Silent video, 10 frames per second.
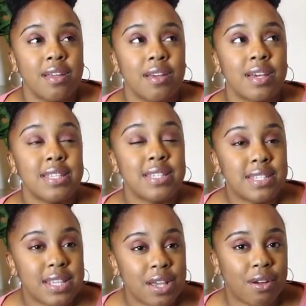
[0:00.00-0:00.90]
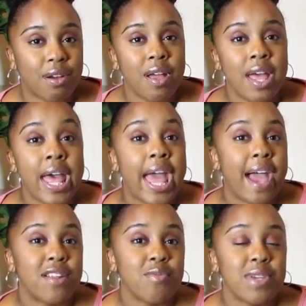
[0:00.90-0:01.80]
consider,
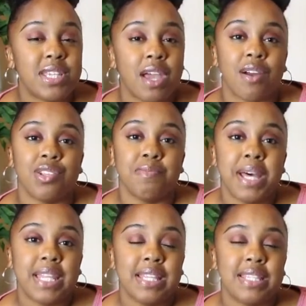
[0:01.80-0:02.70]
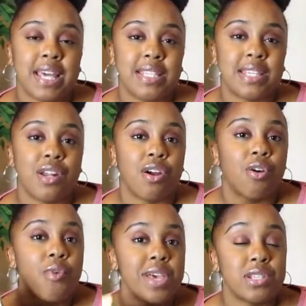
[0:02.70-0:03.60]
after we take our spelling test and our
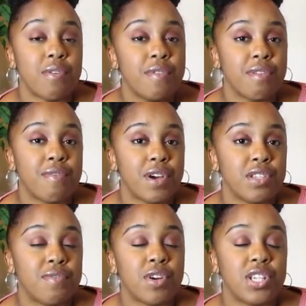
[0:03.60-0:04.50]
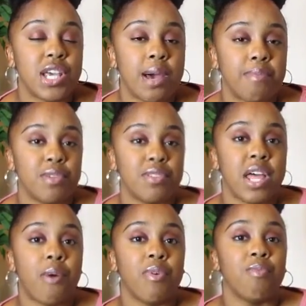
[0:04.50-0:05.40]
quiz over the first 4 chapters,
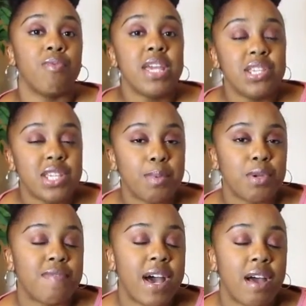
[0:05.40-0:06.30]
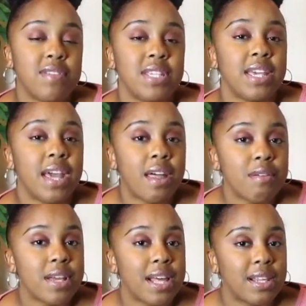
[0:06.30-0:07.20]
that we read chapter 5 together
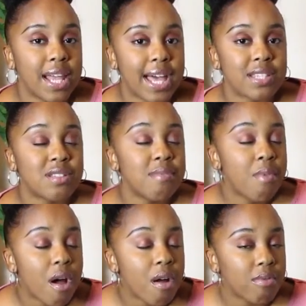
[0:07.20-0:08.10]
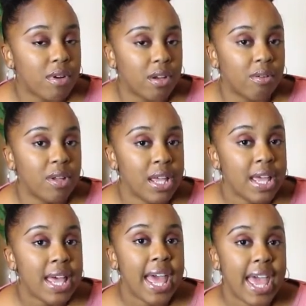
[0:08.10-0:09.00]
in class tomorrow,
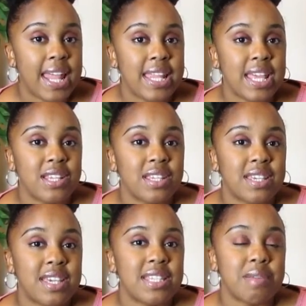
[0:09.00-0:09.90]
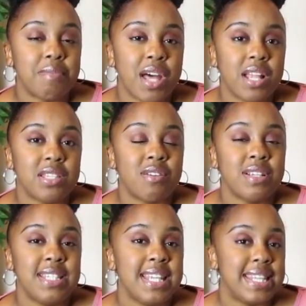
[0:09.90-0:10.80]
and then get some thoughts
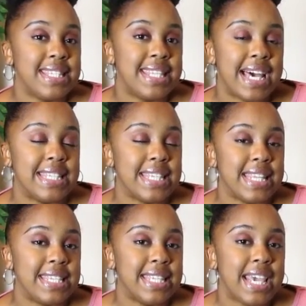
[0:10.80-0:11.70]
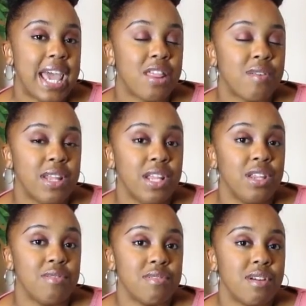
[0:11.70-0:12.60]
on synthesizing this together and then
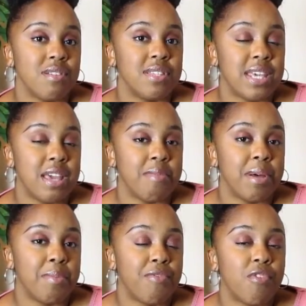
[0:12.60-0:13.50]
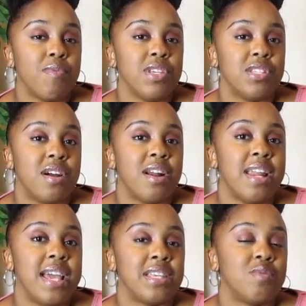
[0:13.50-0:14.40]
using our schema before we start
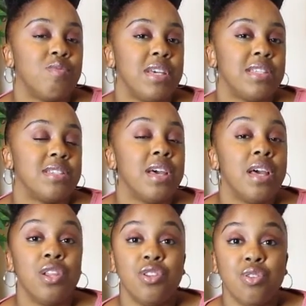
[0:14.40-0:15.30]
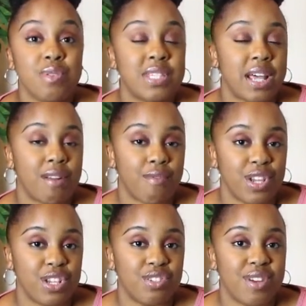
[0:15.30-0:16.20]
next week's new set of
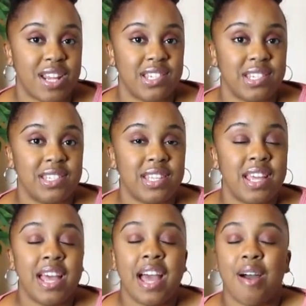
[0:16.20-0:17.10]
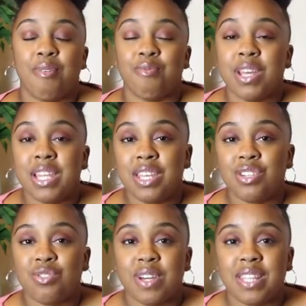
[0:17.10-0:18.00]
reading strategies. I really
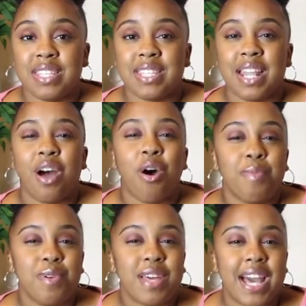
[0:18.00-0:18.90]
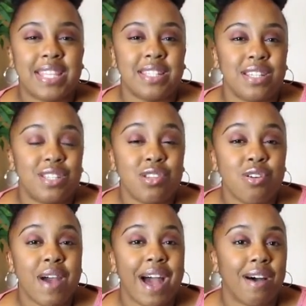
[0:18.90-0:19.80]
enjoyed this, and I hope you guys did
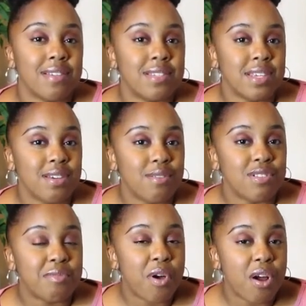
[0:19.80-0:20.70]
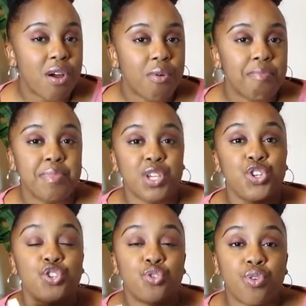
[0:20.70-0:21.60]
too. I'll see you tomorrow. Be
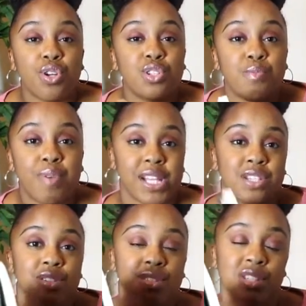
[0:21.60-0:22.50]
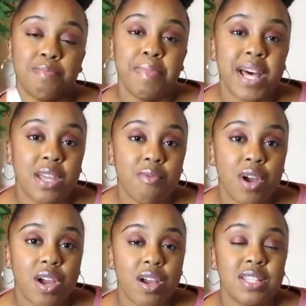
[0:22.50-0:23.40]
sure to practice your spelling
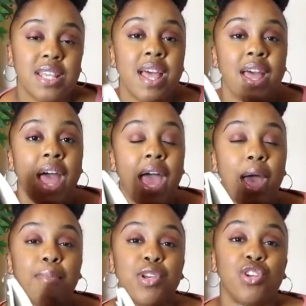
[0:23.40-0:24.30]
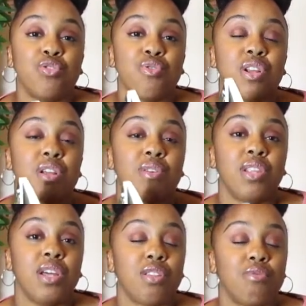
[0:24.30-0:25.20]
words, and be sure to
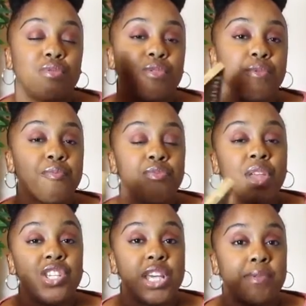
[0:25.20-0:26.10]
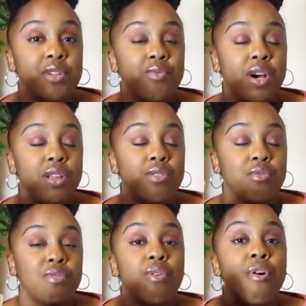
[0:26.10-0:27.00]
look through chapter 1
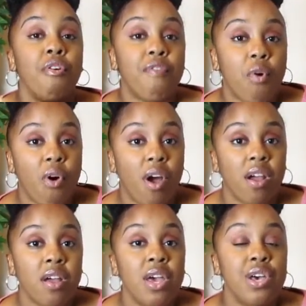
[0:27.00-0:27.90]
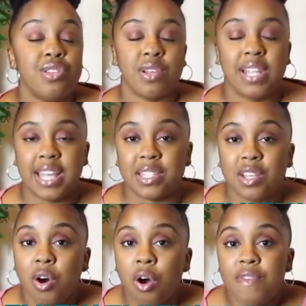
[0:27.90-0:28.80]
through 4. So let's
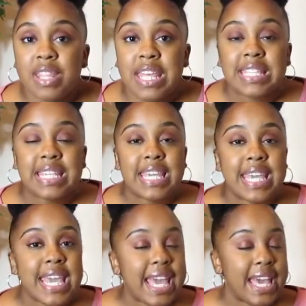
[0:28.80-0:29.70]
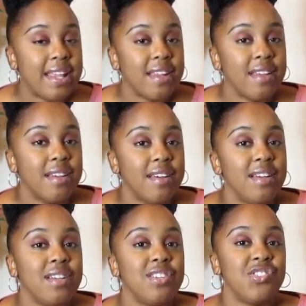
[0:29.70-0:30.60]
go over this again,
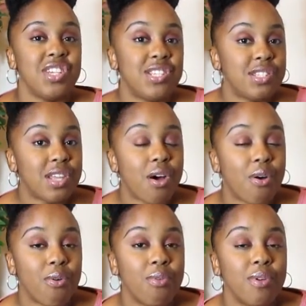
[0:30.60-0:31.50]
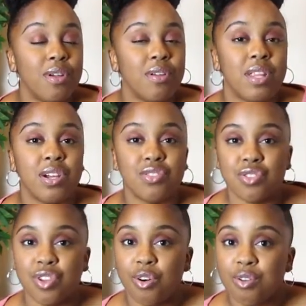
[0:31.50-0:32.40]
just so there's
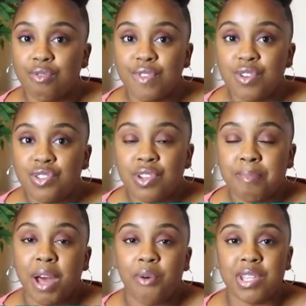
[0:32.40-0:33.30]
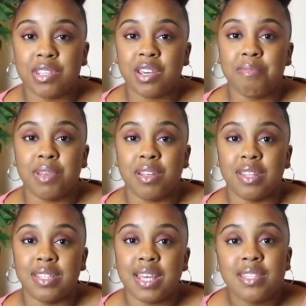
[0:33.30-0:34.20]
no confusion about what's going to be on
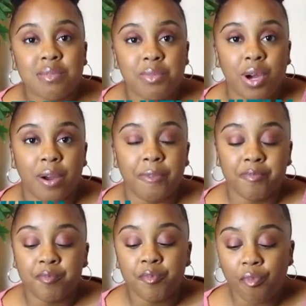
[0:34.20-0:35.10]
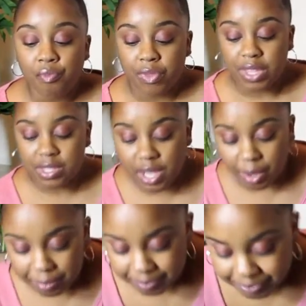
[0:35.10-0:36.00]
the test tomorrow. So,